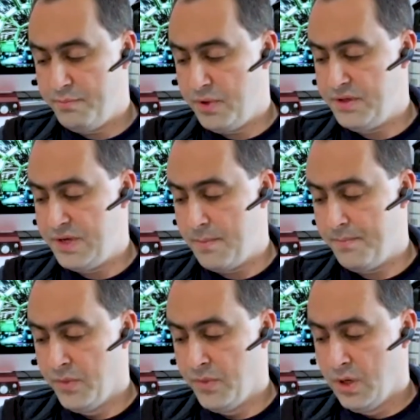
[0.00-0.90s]
But
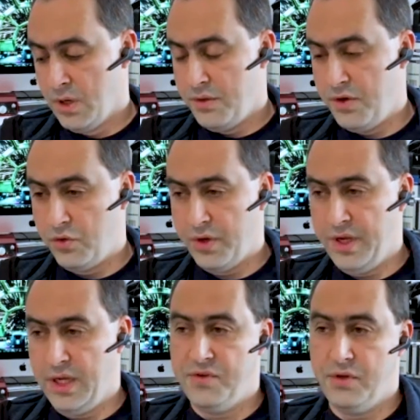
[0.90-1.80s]
the degree
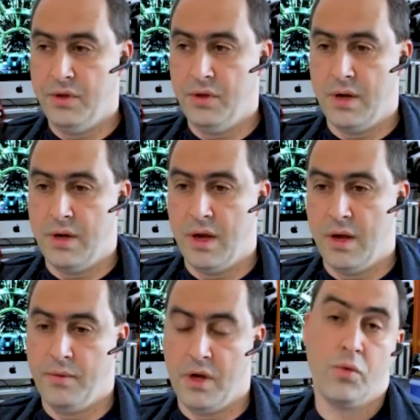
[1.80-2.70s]
gives you
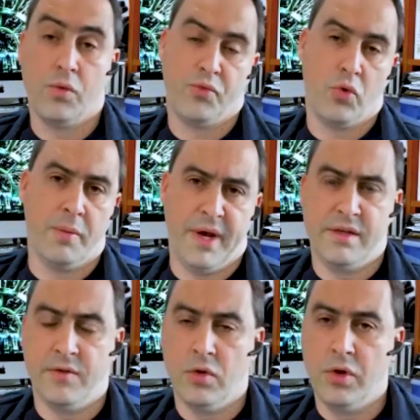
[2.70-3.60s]
a broader
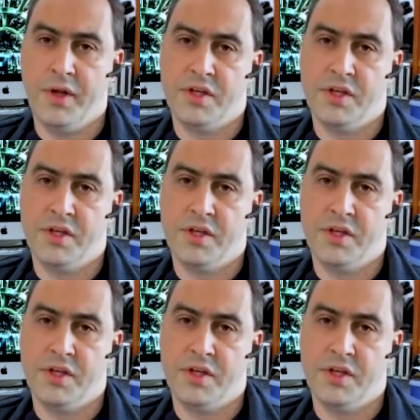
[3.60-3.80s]
base of learning,